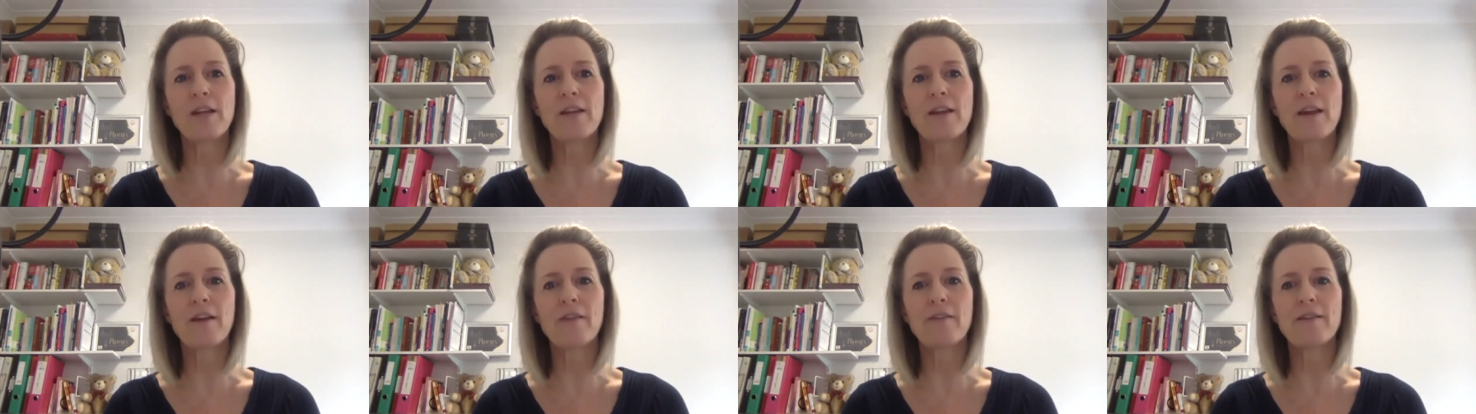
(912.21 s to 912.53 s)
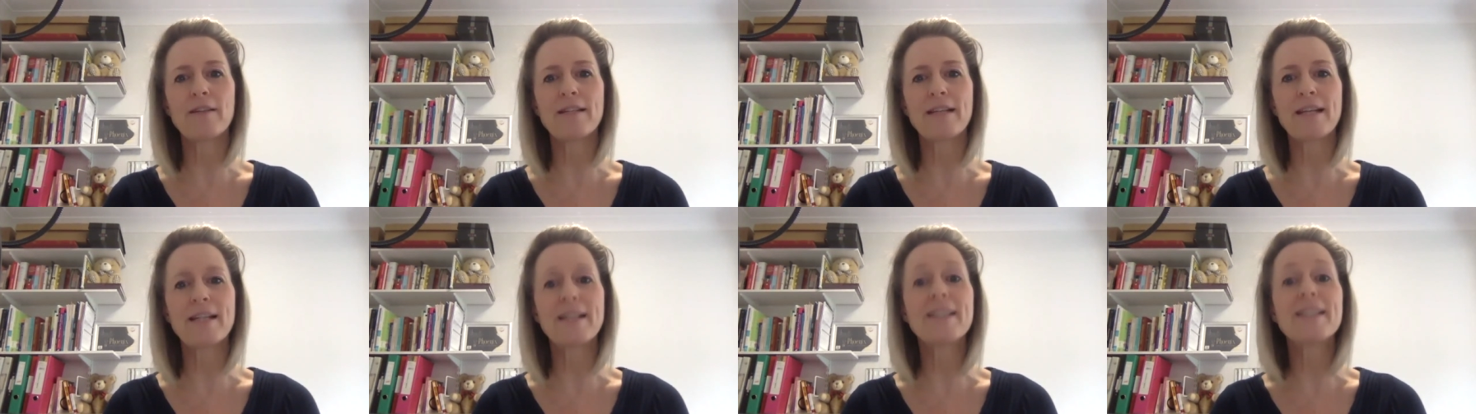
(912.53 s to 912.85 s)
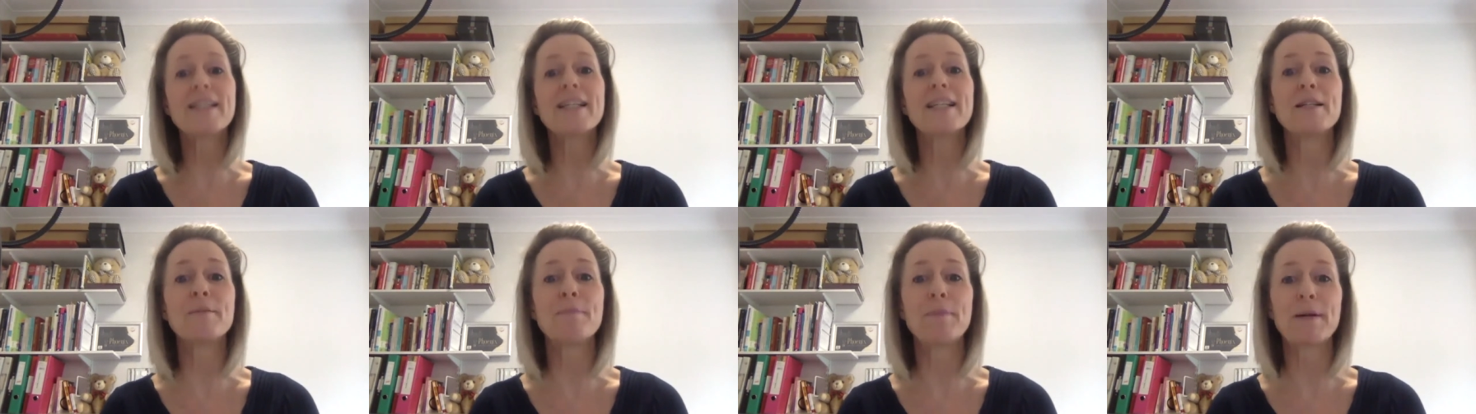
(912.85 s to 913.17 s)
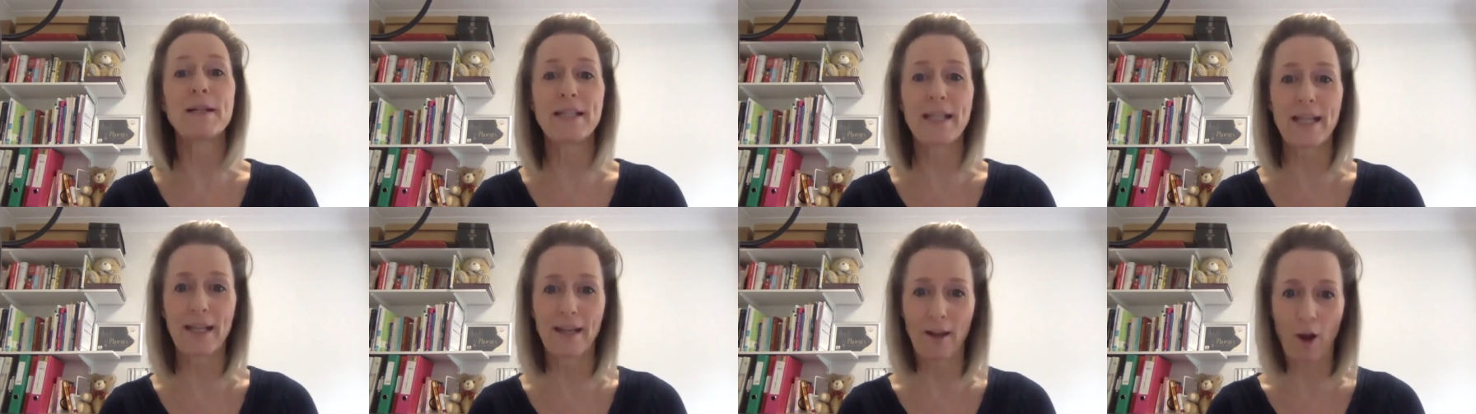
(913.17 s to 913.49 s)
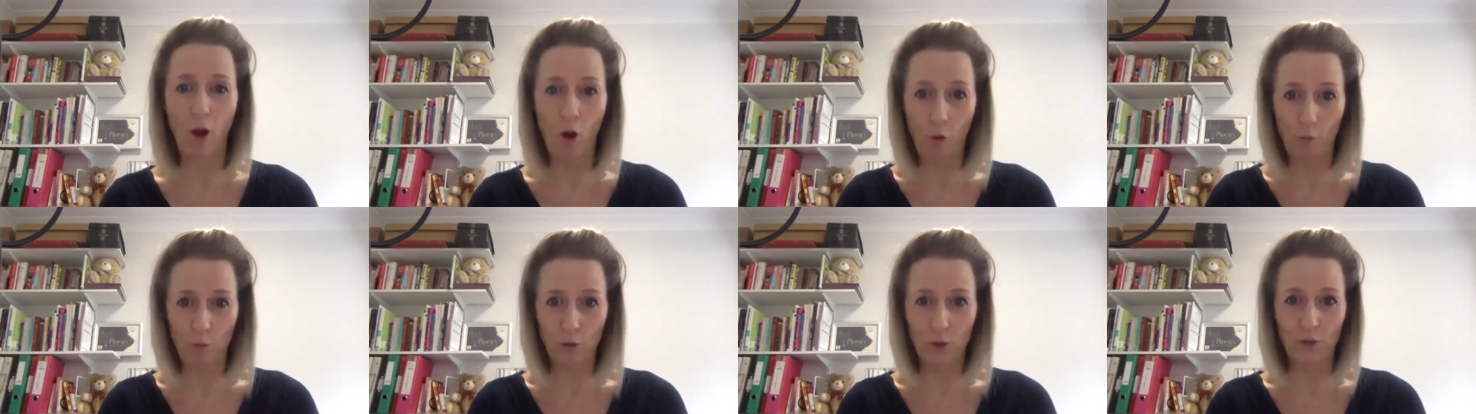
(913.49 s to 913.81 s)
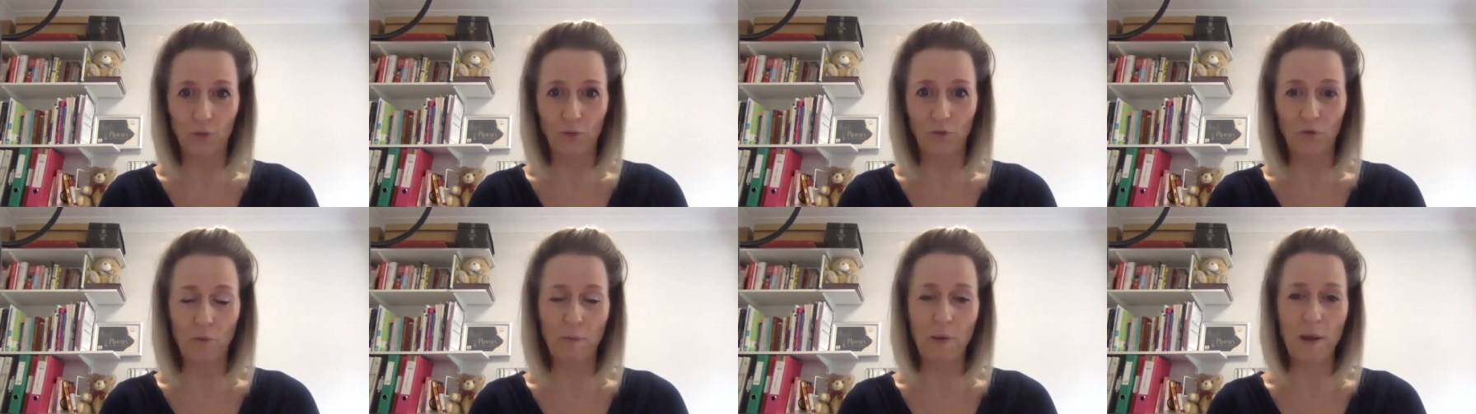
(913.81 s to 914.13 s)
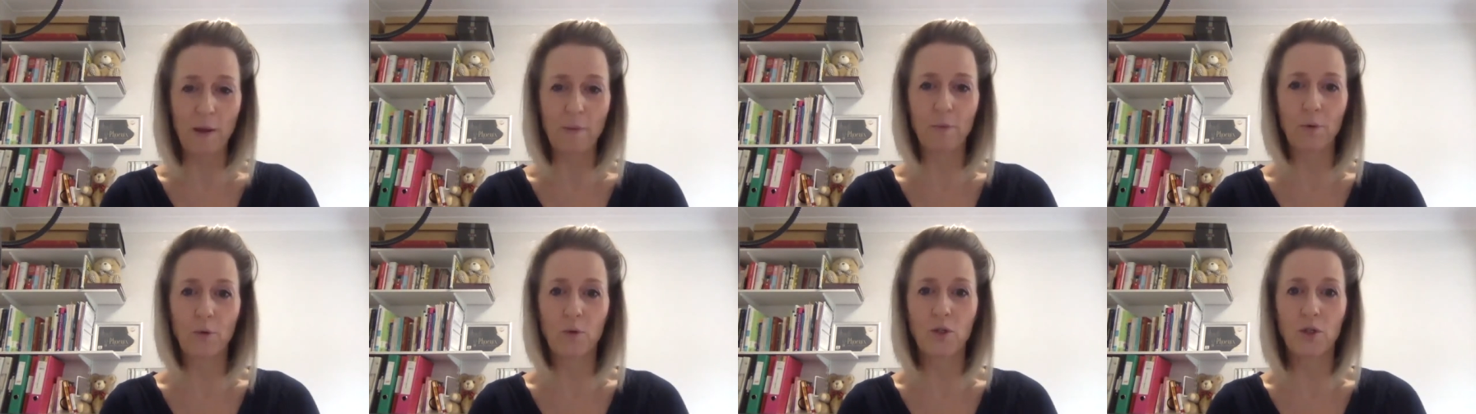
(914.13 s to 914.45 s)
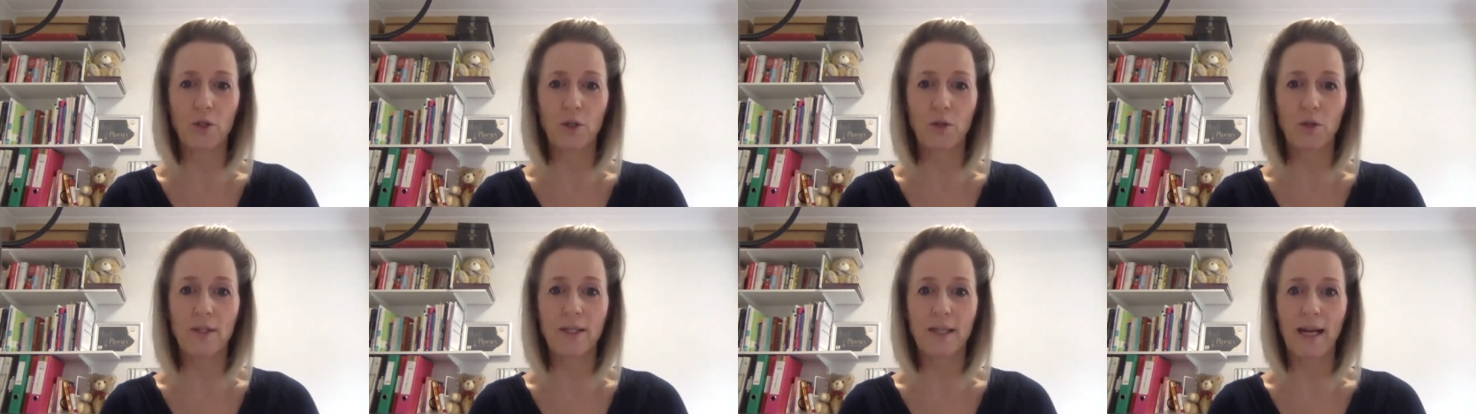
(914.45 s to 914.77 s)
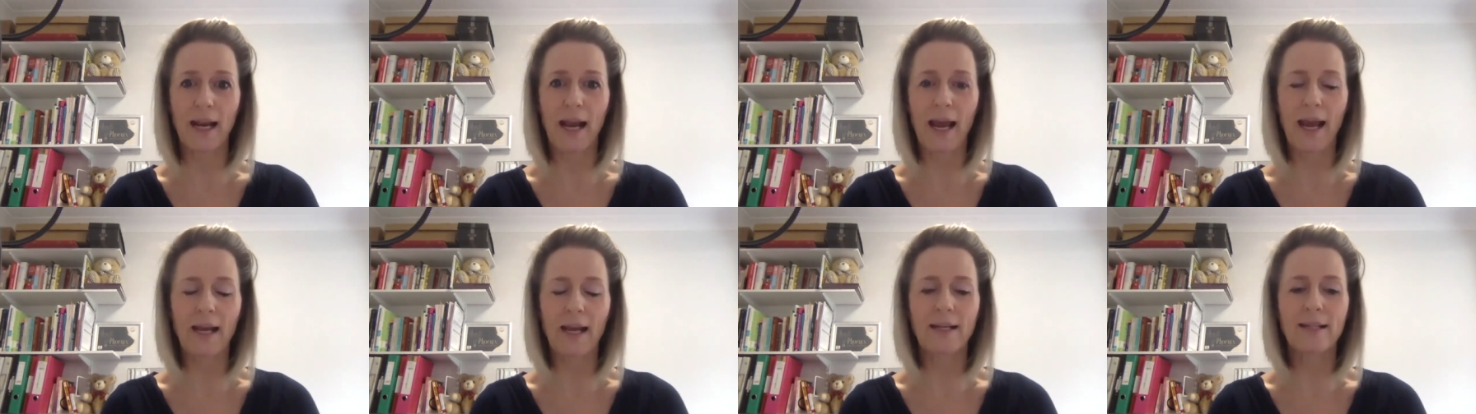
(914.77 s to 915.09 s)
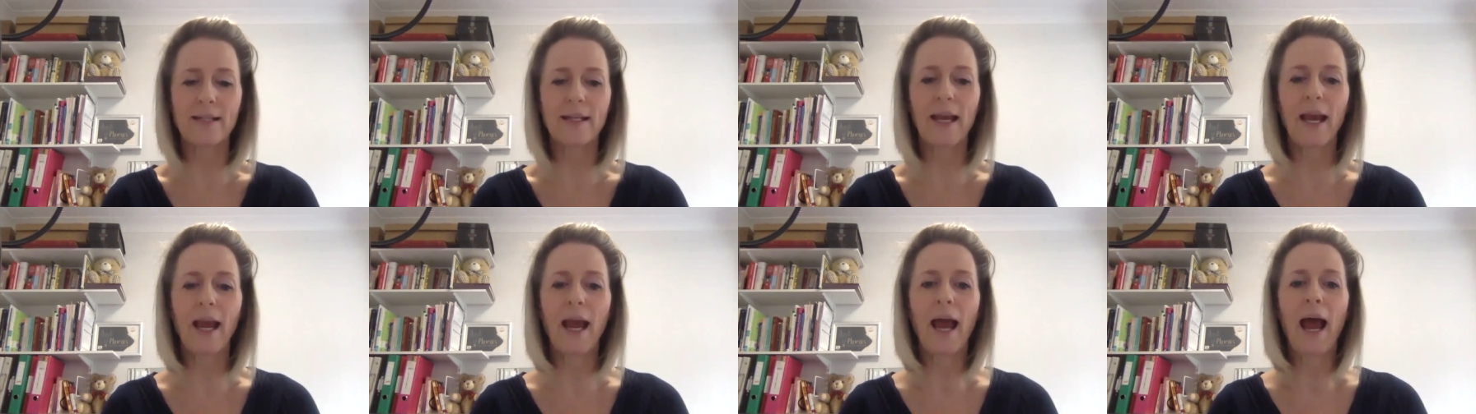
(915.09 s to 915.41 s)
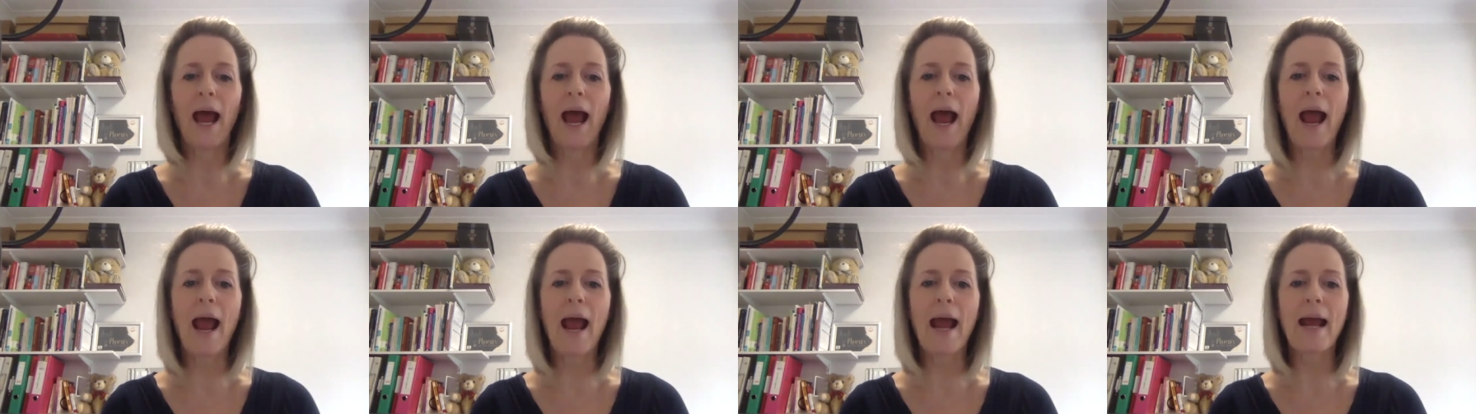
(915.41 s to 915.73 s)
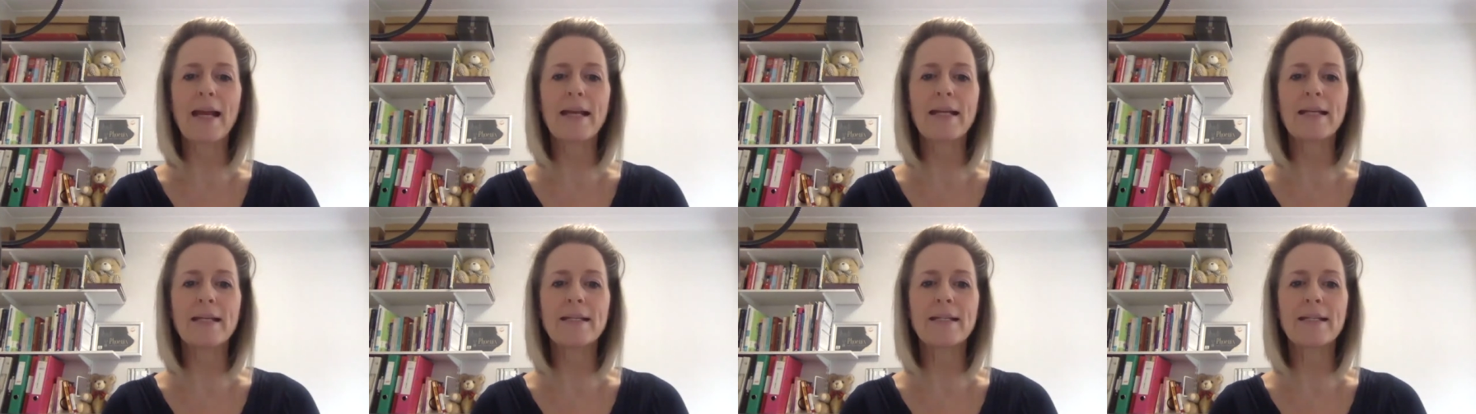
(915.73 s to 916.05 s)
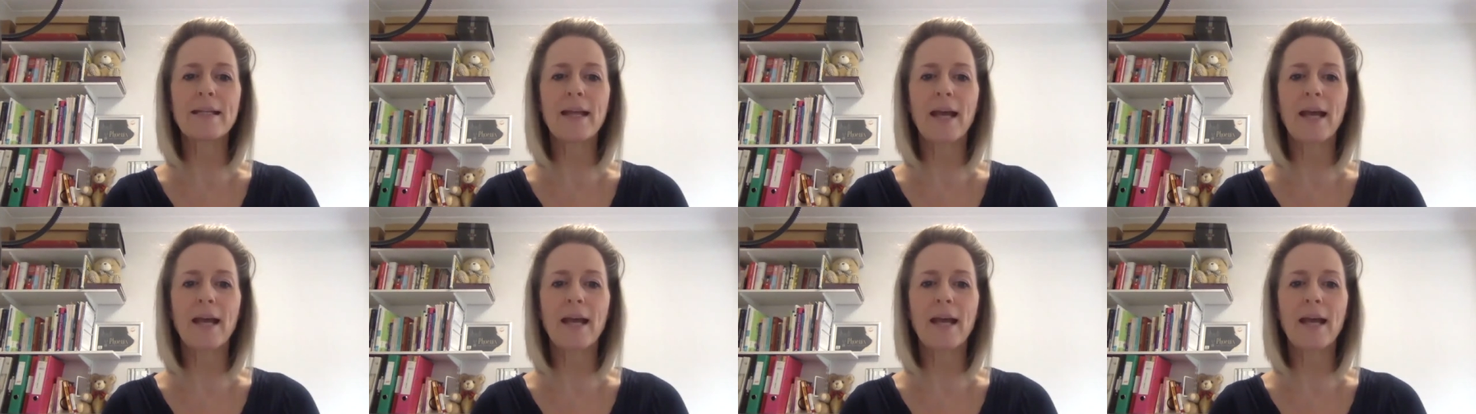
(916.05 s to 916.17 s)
there is a study buddy option for people to select. And